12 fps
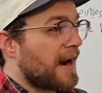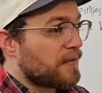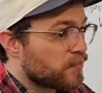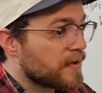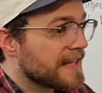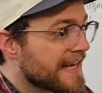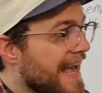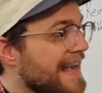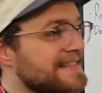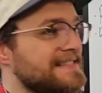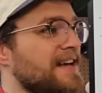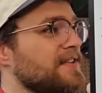I really
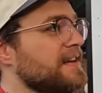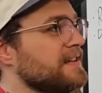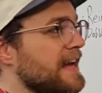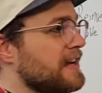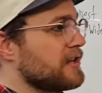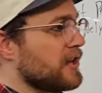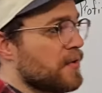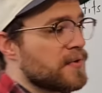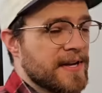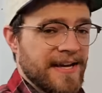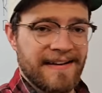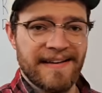hate selling like
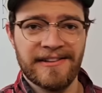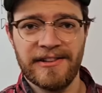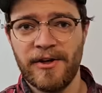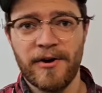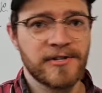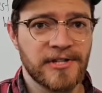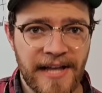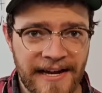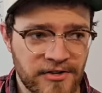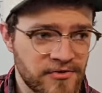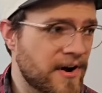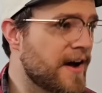clothing and large
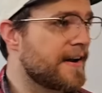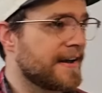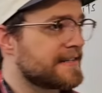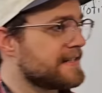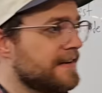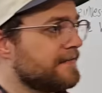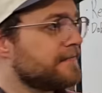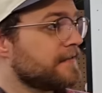electronics and